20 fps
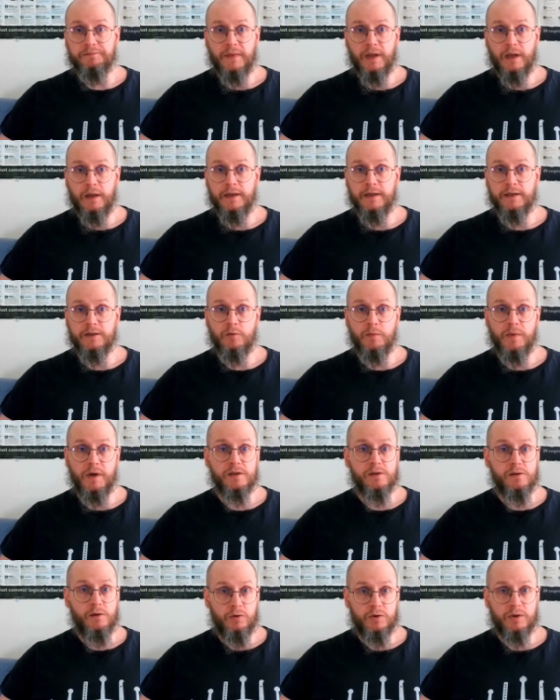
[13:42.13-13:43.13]
Links to my
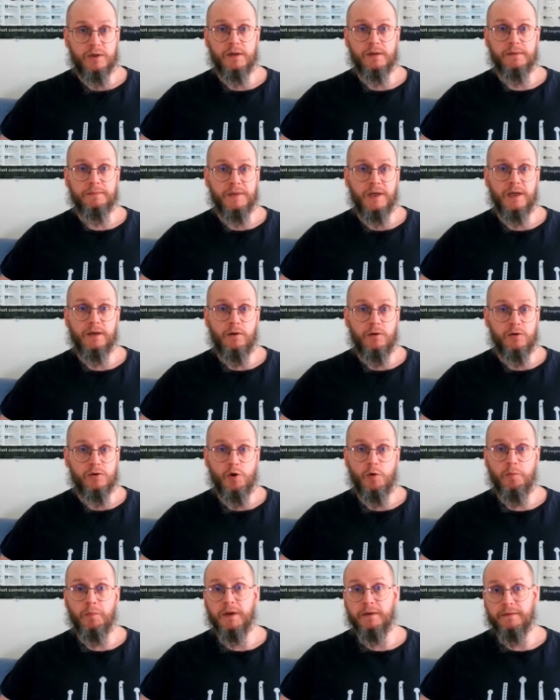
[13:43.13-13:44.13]
social can
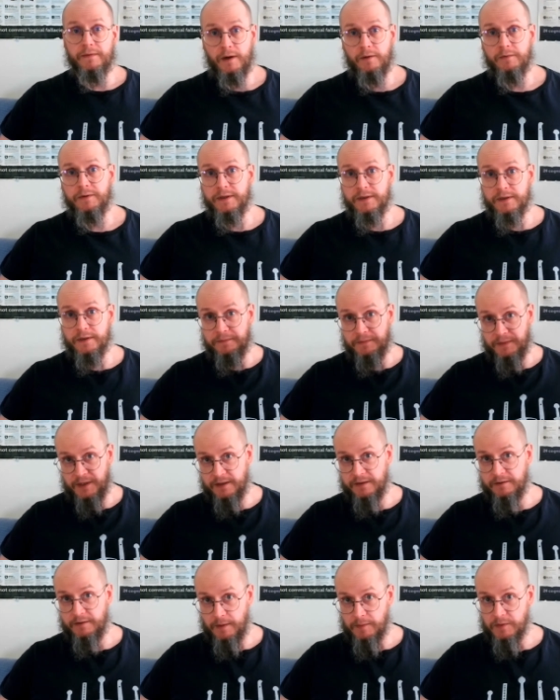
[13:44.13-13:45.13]
also be found in the
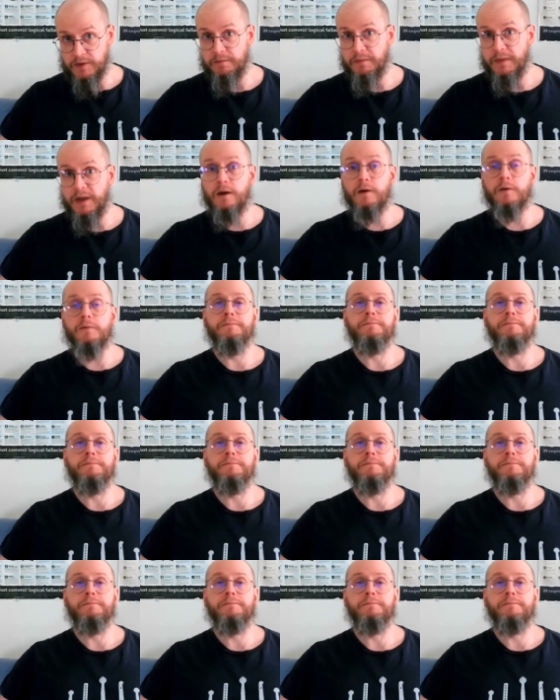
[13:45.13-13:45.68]
description below.